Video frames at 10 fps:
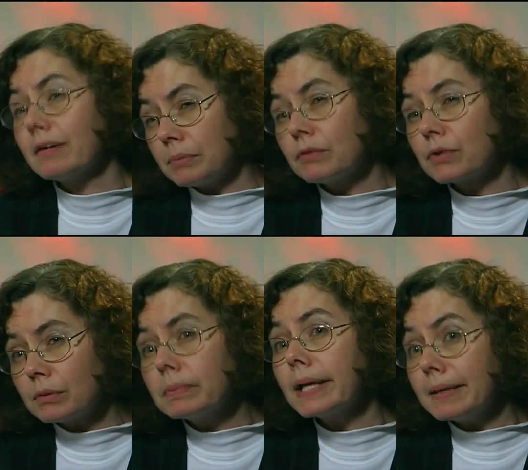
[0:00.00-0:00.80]
out before
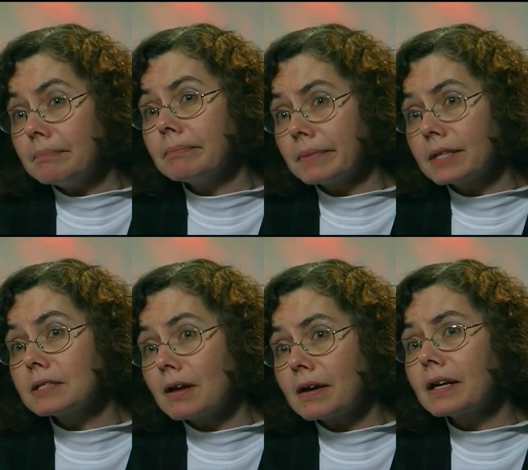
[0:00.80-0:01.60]
you blame the
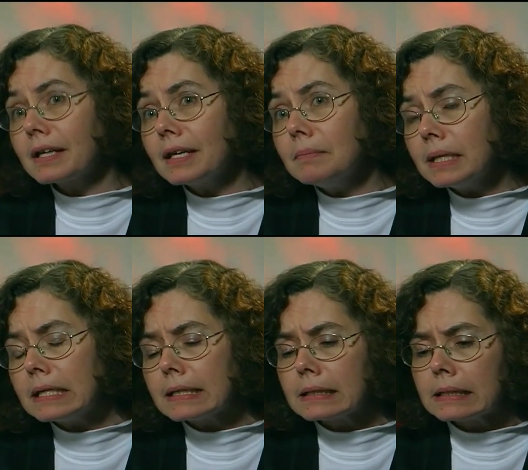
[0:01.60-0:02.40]
tongue
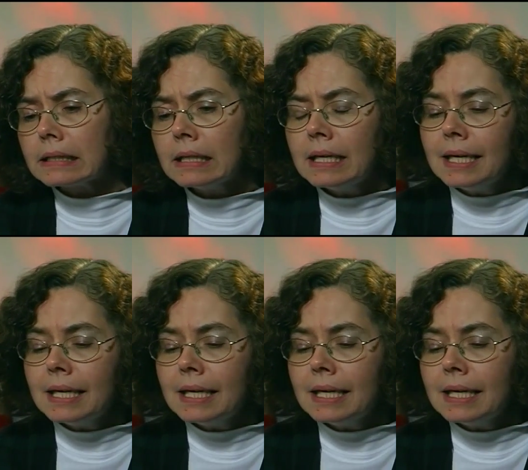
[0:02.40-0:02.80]
immediately.